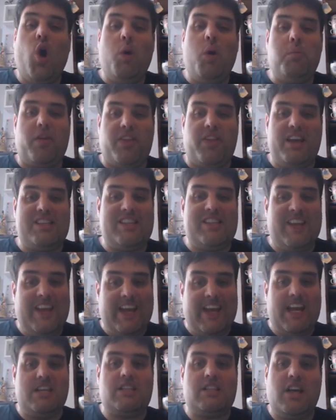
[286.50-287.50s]
But this
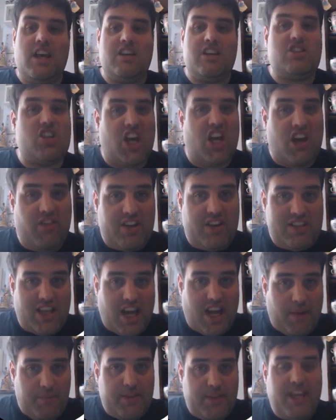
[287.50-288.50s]
is a service
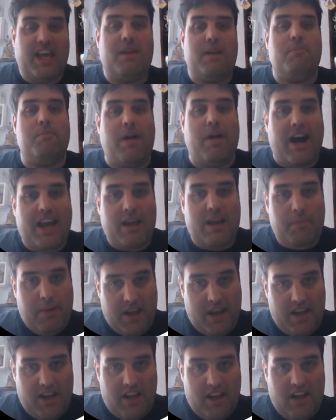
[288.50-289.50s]
that, in my
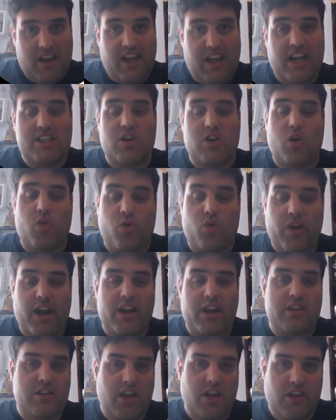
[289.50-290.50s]
opinion, is a
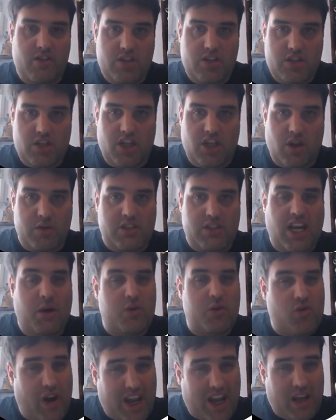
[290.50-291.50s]
great service to use. And I
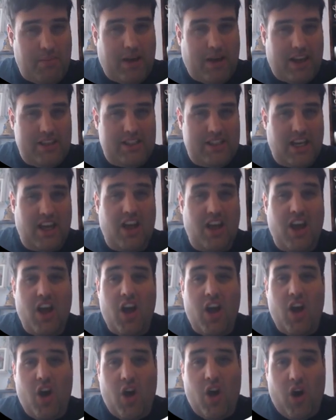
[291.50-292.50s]
would recommend it
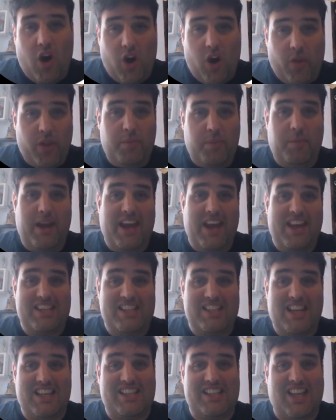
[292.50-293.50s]
on the
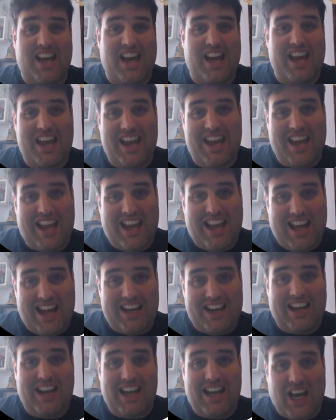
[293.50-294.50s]
basis that it
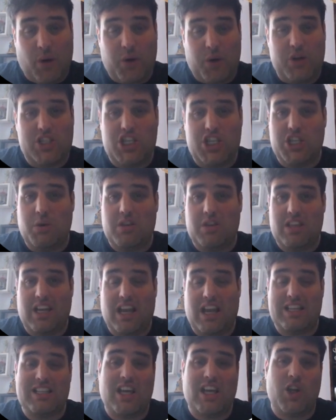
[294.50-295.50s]
can allow you to do
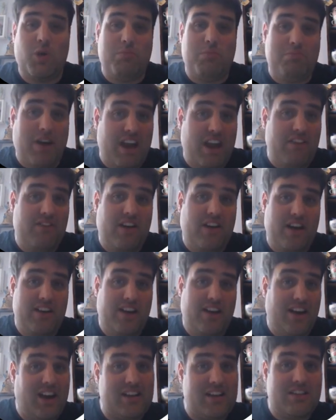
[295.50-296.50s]
things that you might find
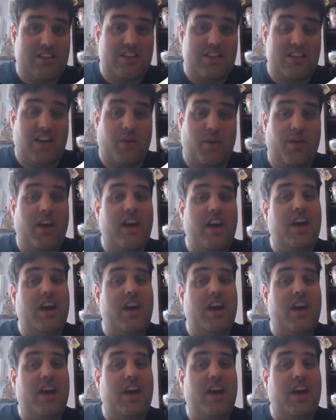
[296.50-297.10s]
harder to do